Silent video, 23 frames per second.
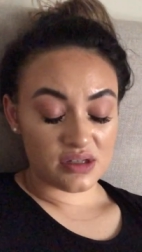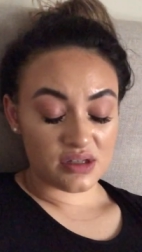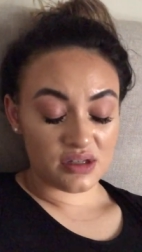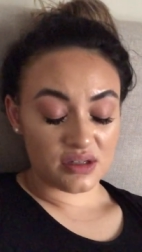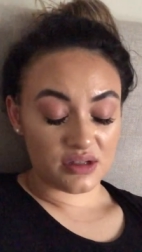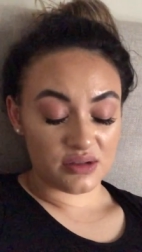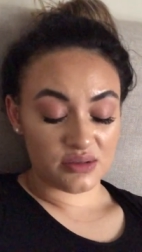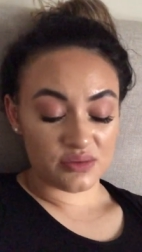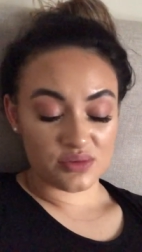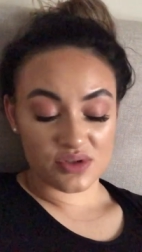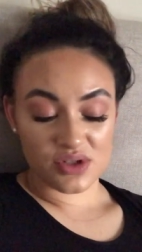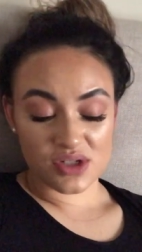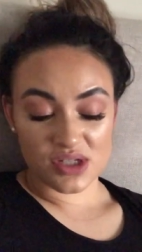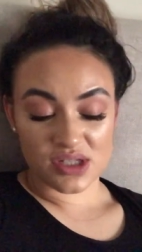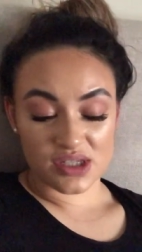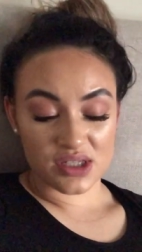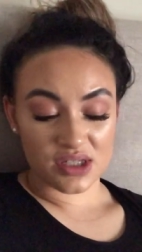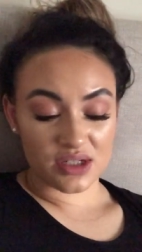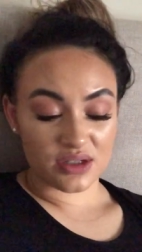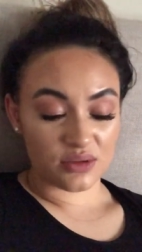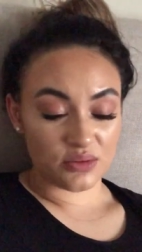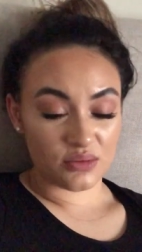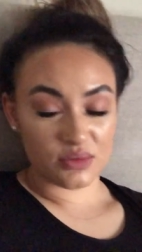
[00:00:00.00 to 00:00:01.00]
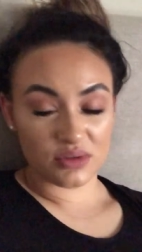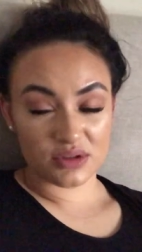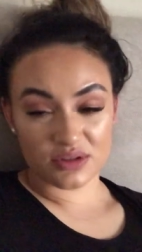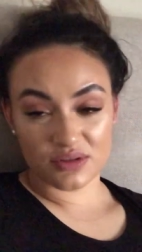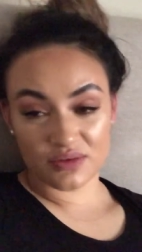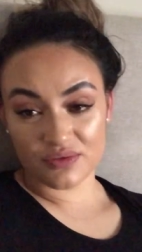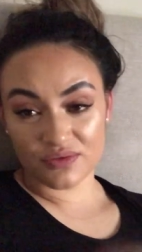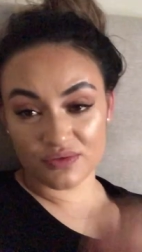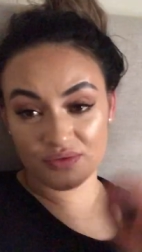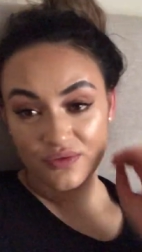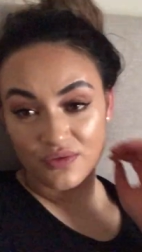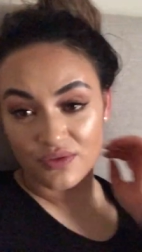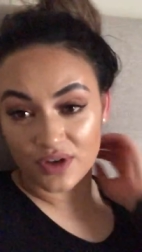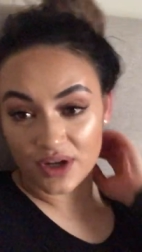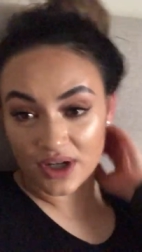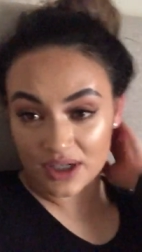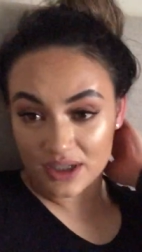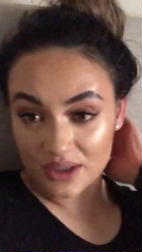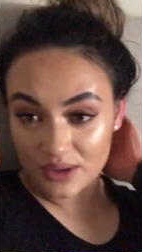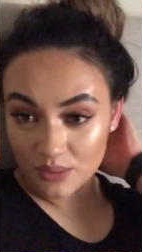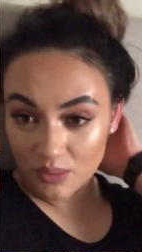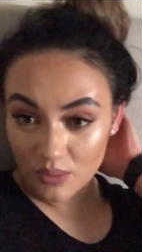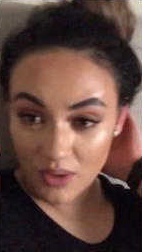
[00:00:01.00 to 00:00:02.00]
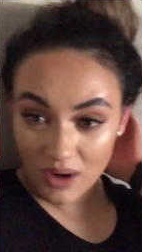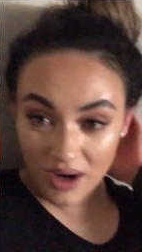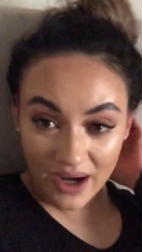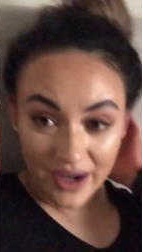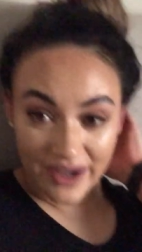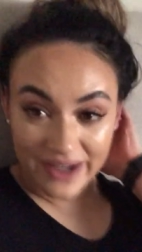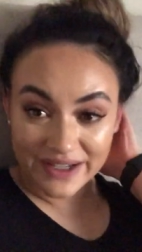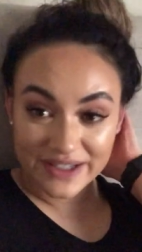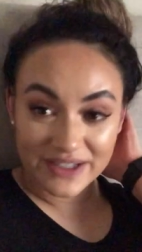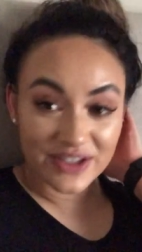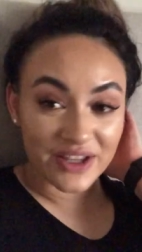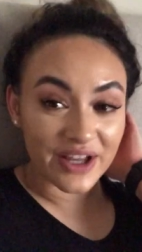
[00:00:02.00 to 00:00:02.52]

And I was just like, what the fuck? Why?